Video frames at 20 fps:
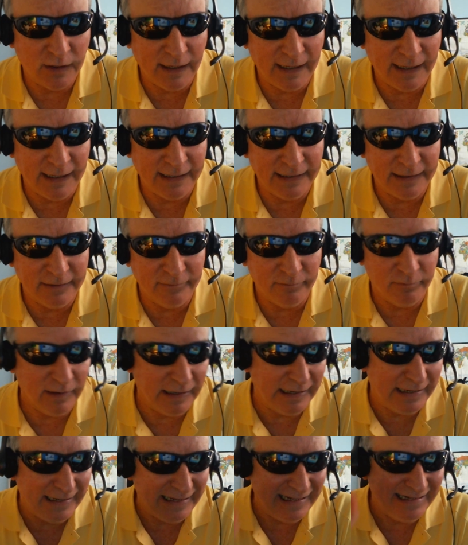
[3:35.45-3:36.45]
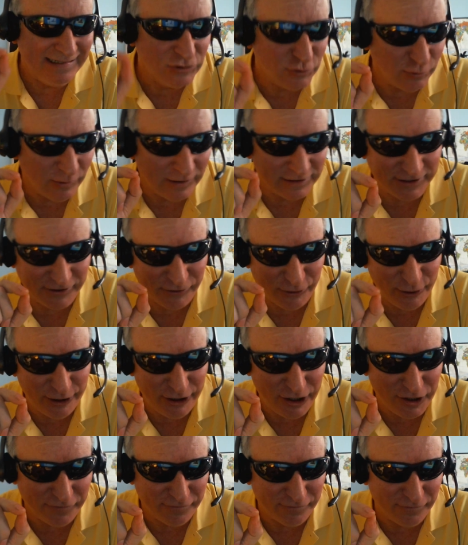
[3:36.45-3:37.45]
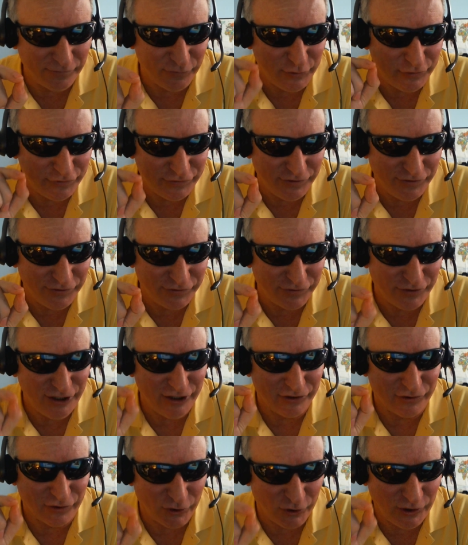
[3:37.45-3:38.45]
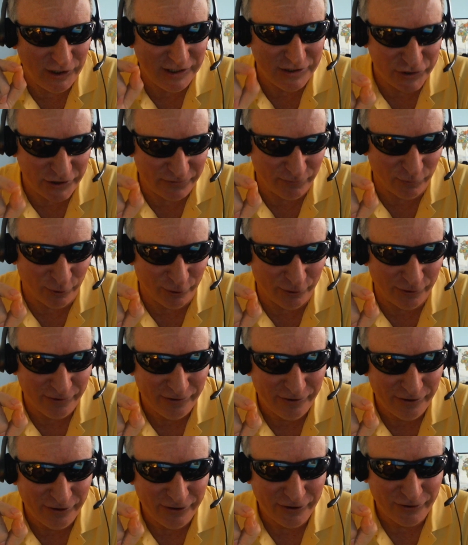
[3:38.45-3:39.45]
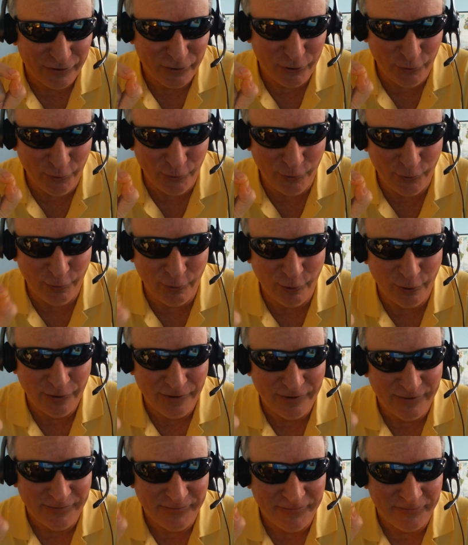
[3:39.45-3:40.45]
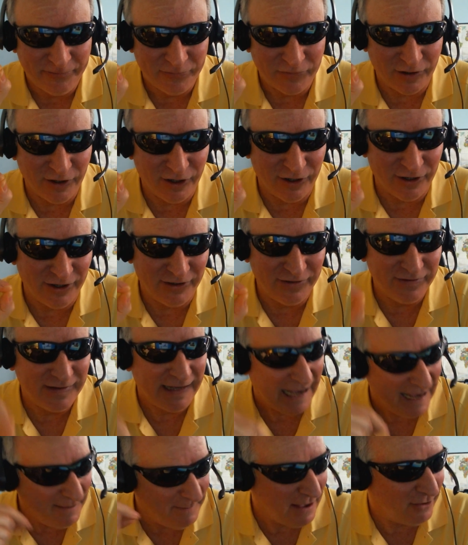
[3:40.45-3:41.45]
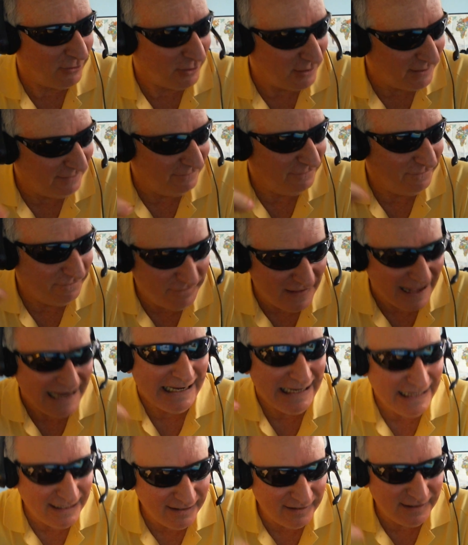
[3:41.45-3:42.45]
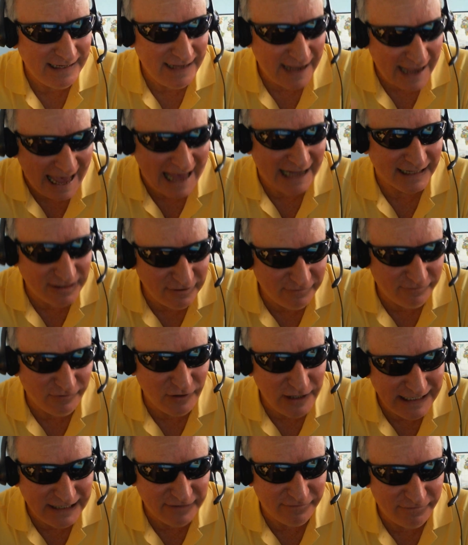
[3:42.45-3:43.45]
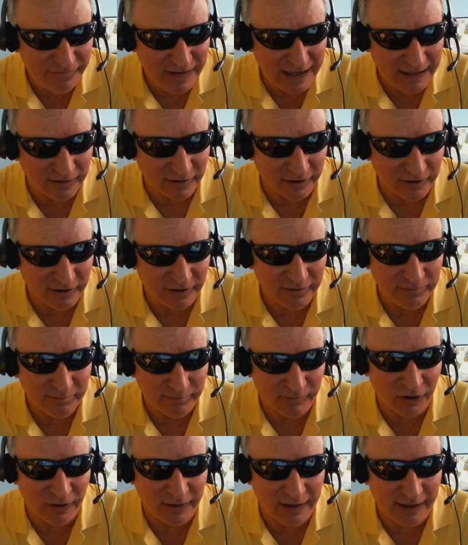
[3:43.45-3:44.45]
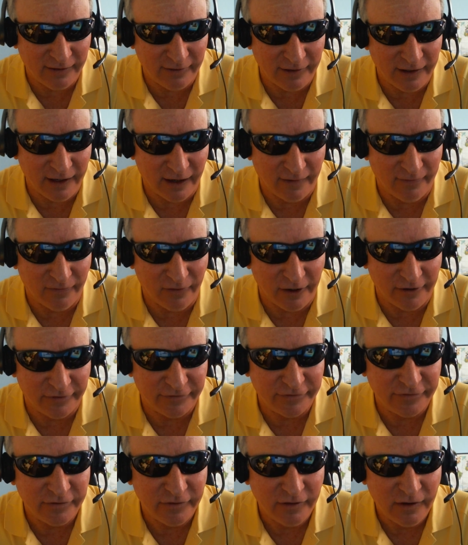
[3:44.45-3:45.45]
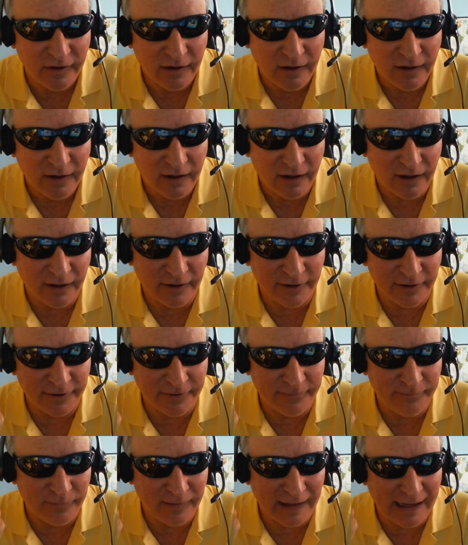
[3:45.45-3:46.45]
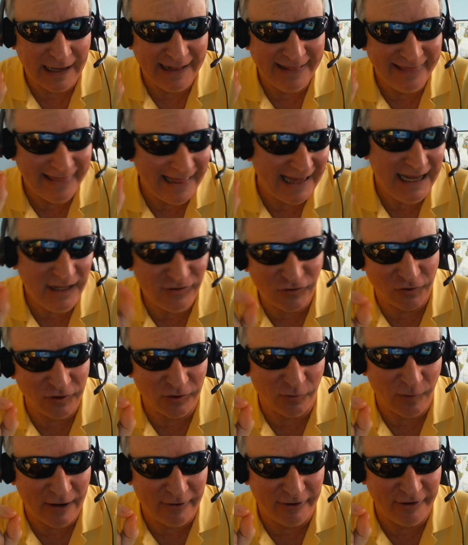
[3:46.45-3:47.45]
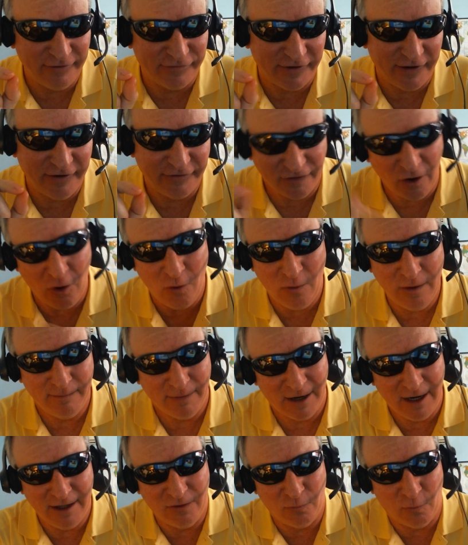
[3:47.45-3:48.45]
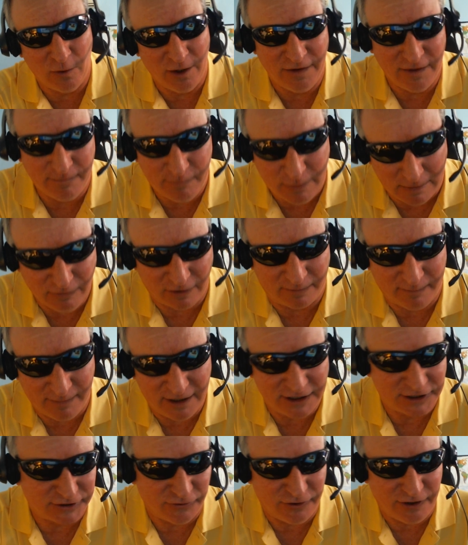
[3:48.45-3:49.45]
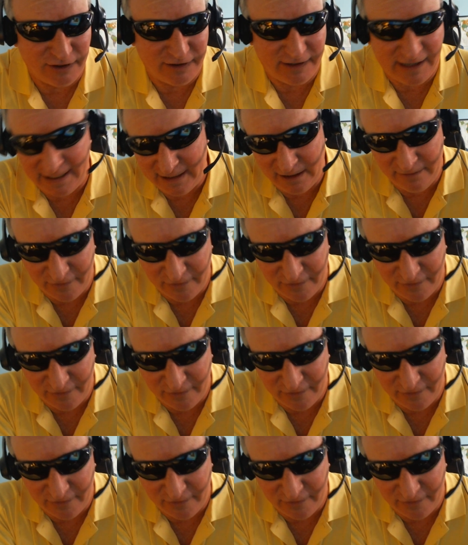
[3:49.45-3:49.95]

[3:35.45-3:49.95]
And interestingly enough, this is the Attorney General who came out and he actively defended Martinelli on this. And then he turned around and says, oh, and by the way, the public ministry can't